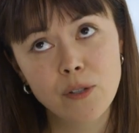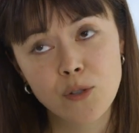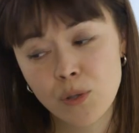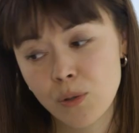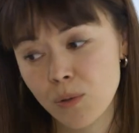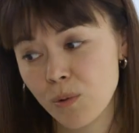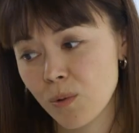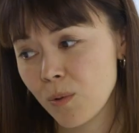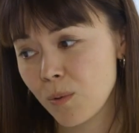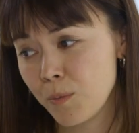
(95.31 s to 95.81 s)

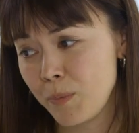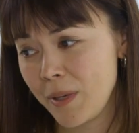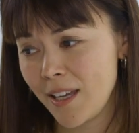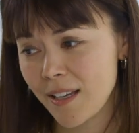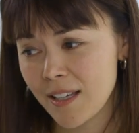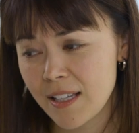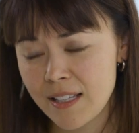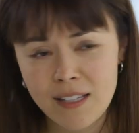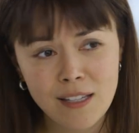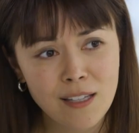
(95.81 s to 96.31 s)
to
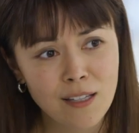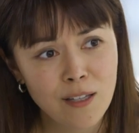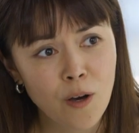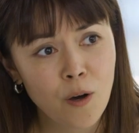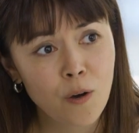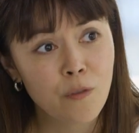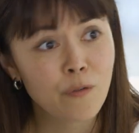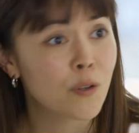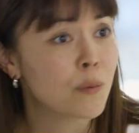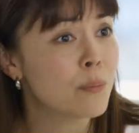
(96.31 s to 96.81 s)
being a
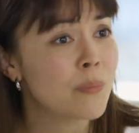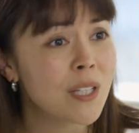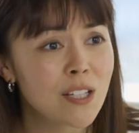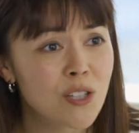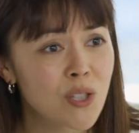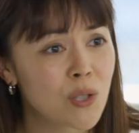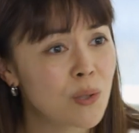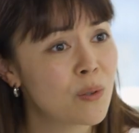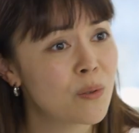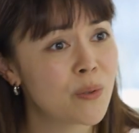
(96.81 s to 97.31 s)
CEO for me
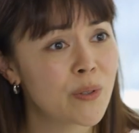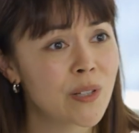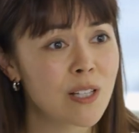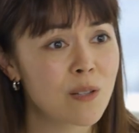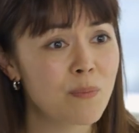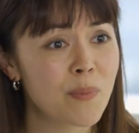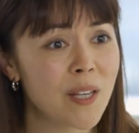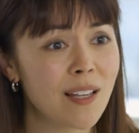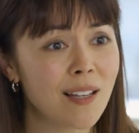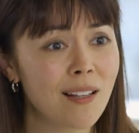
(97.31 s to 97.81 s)
too
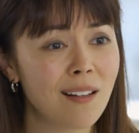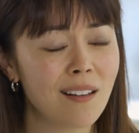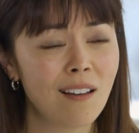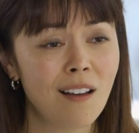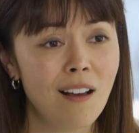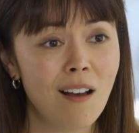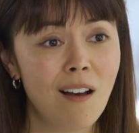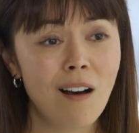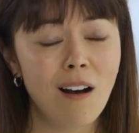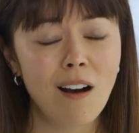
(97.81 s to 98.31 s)
has been
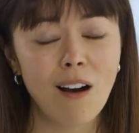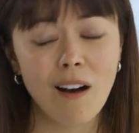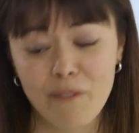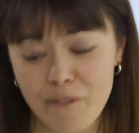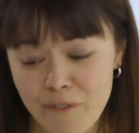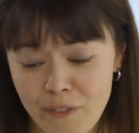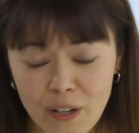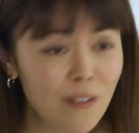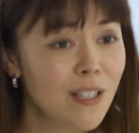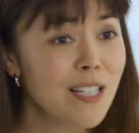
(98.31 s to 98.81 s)

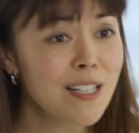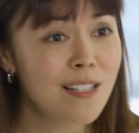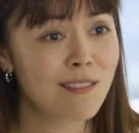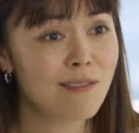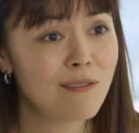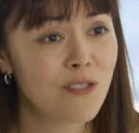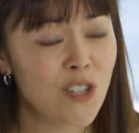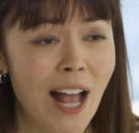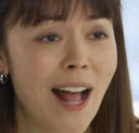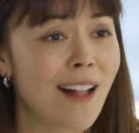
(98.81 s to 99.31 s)
very
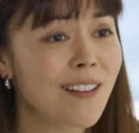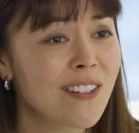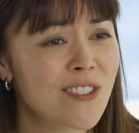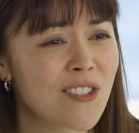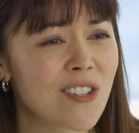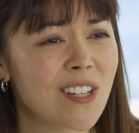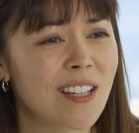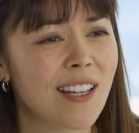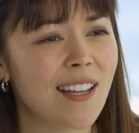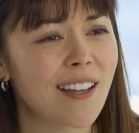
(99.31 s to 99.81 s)

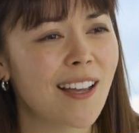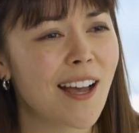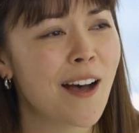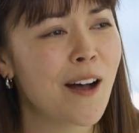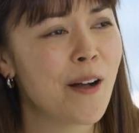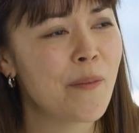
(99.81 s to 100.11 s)
challenging.